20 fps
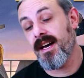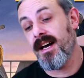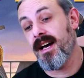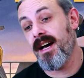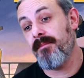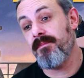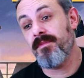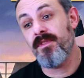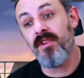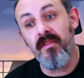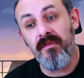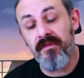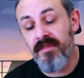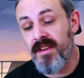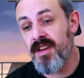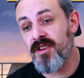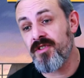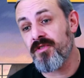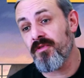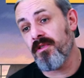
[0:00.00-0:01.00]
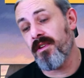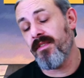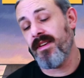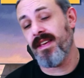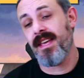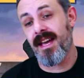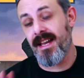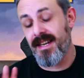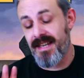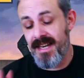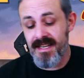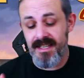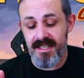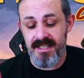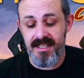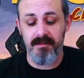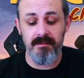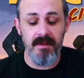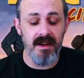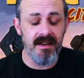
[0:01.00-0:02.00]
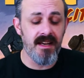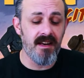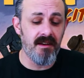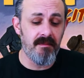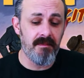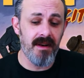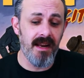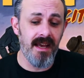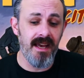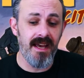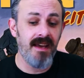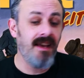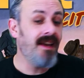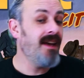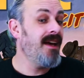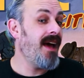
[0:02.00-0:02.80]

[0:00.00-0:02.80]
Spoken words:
Not finished all of it yet. Need to sit back down and play it.